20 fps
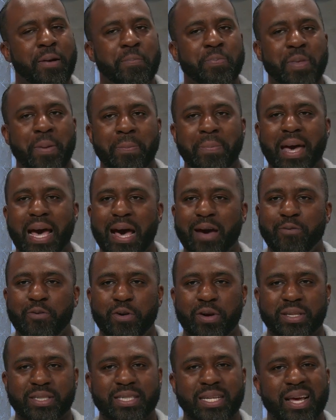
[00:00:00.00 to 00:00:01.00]
The
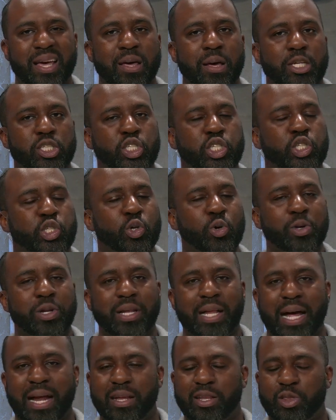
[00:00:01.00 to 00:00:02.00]
Mavericks shoot a
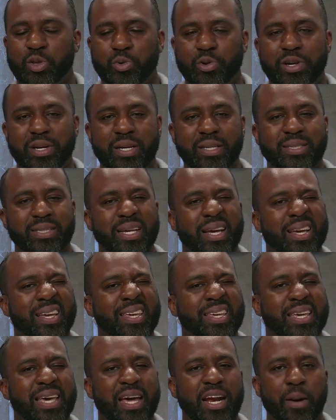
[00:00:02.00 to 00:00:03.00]
lot of threes,
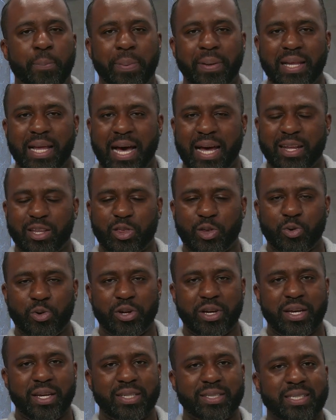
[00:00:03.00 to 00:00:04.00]
get up a lot of
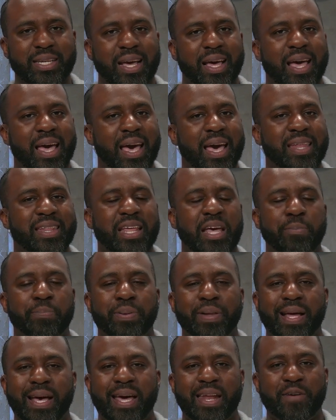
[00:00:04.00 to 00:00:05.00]
threes, and they
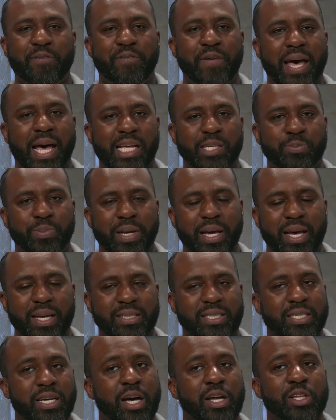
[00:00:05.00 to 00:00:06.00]
play at a fast
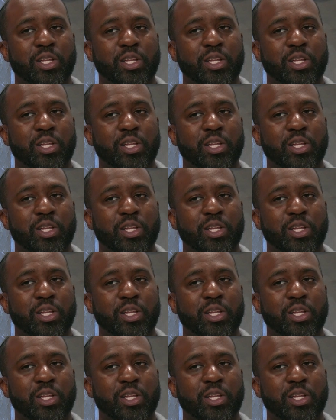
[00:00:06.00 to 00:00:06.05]
pace.